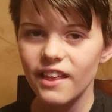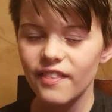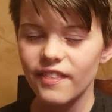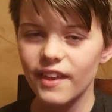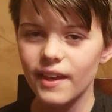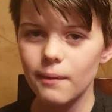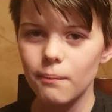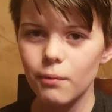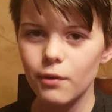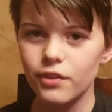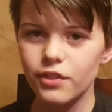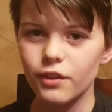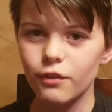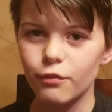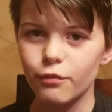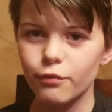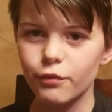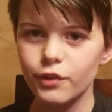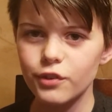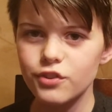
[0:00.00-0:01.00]
they put the
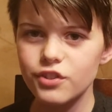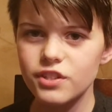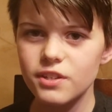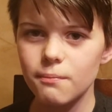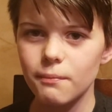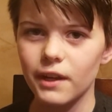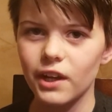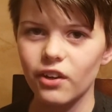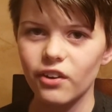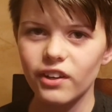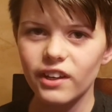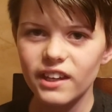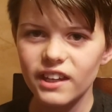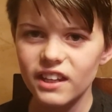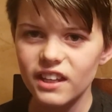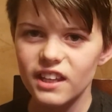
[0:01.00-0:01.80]
first American